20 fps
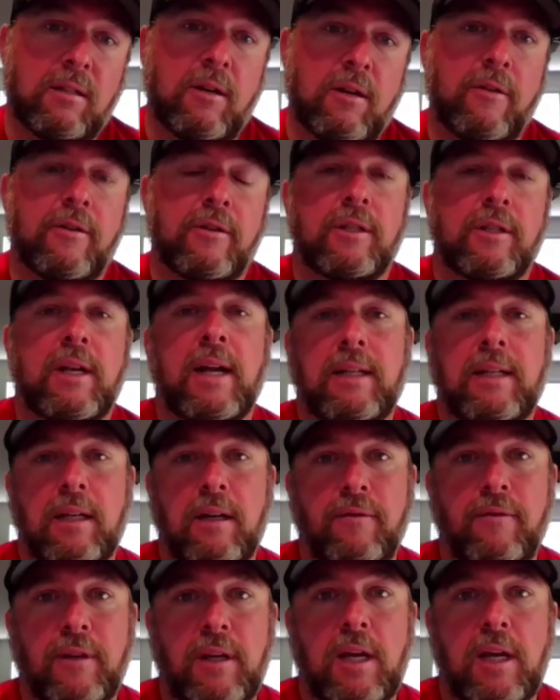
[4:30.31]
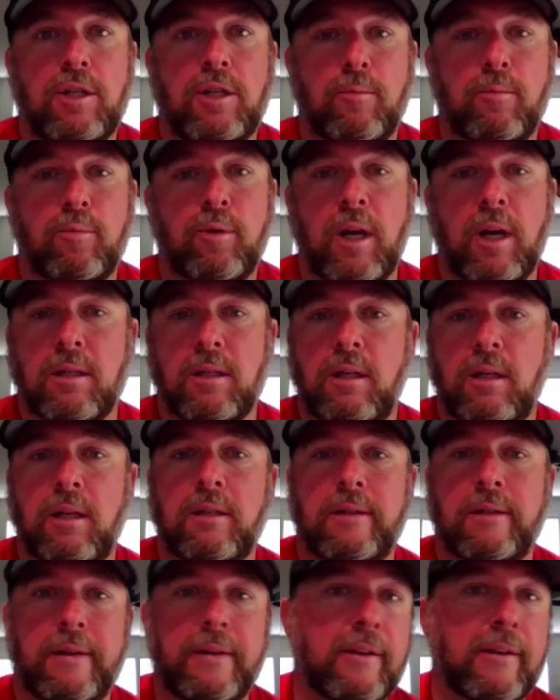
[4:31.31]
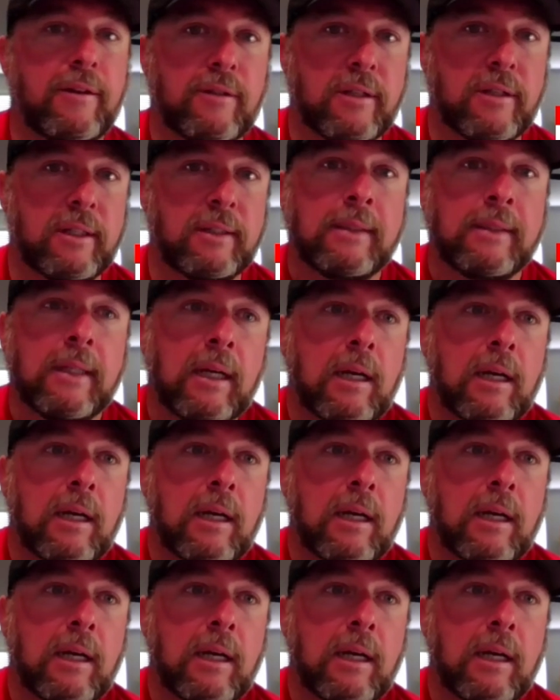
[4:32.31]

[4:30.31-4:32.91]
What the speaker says: You know, there's an identification process, and there's a,